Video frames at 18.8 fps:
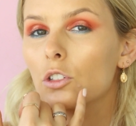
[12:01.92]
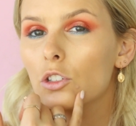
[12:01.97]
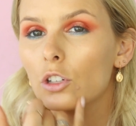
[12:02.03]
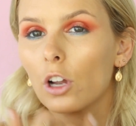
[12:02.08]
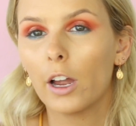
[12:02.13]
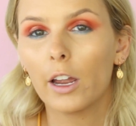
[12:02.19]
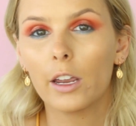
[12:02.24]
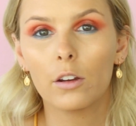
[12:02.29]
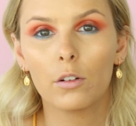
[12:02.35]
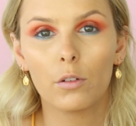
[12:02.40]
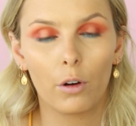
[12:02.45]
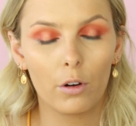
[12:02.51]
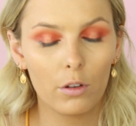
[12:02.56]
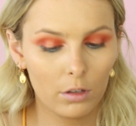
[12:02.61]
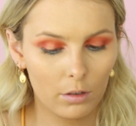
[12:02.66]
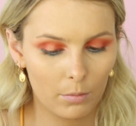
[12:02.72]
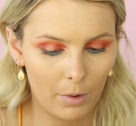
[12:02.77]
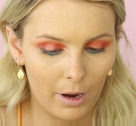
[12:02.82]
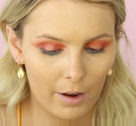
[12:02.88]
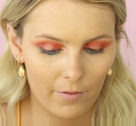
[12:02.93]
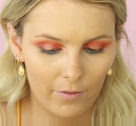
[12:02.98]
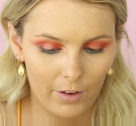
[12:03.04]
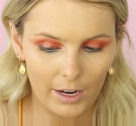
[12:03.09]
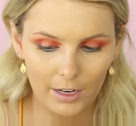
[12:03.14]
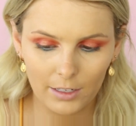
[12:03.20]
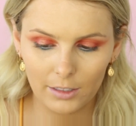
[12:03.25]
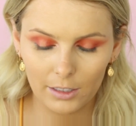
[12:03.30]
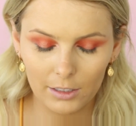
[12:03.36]
giant growth on my
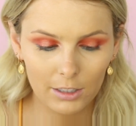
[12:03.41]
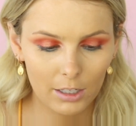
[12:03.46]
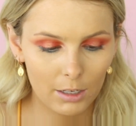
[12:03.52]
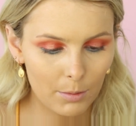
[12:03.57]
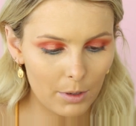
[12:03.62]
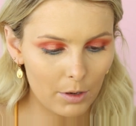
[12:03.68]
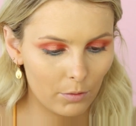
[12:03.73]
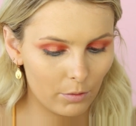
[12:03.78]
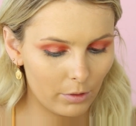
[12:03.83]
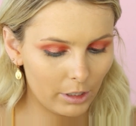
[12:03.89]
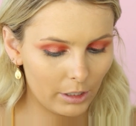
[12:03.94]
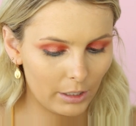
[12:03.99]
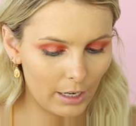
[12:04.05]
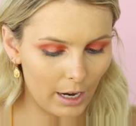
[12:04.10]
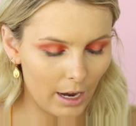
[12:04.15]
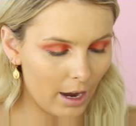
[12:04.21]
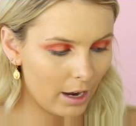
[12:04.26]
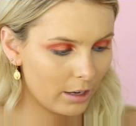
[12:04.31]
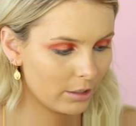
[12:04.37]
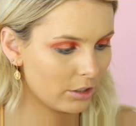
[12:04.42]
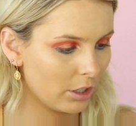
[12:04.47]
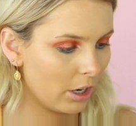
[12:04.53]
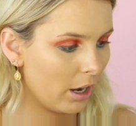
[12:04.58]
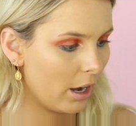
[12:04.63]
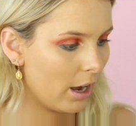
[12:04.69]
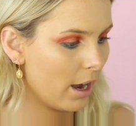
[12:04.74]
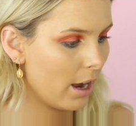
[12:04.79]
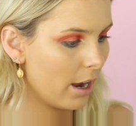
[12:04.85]
face. That's going to be really hard to
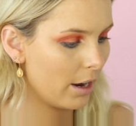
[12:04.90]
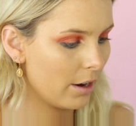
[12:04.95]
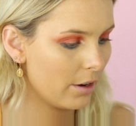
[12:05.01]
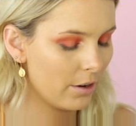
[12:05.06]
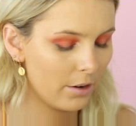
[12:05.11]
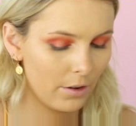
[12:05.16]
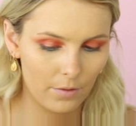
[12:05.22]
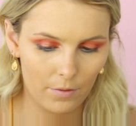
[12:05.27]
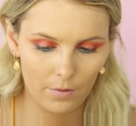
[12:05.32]
hide.